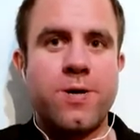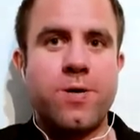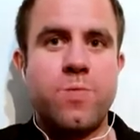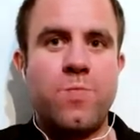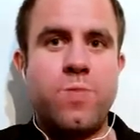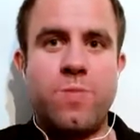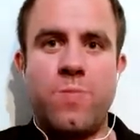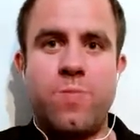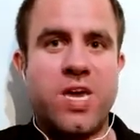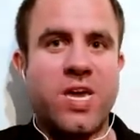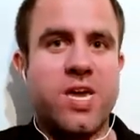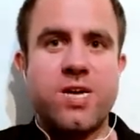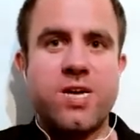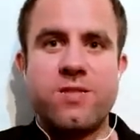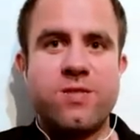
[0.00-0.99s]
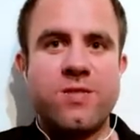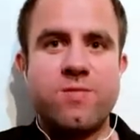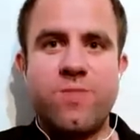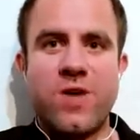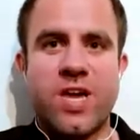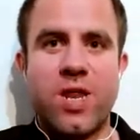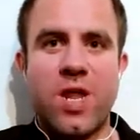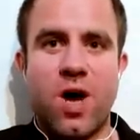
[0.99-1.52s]
we can
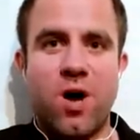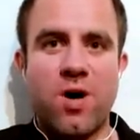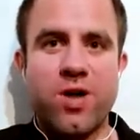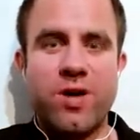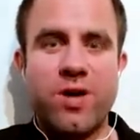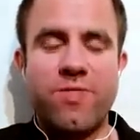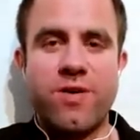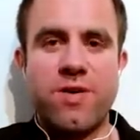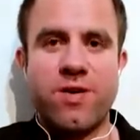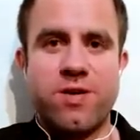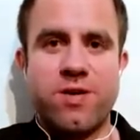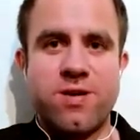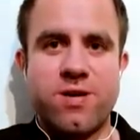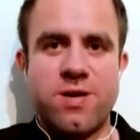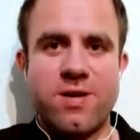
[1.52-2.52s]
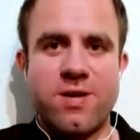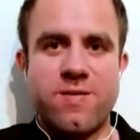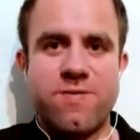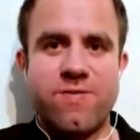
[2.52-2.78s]
argue the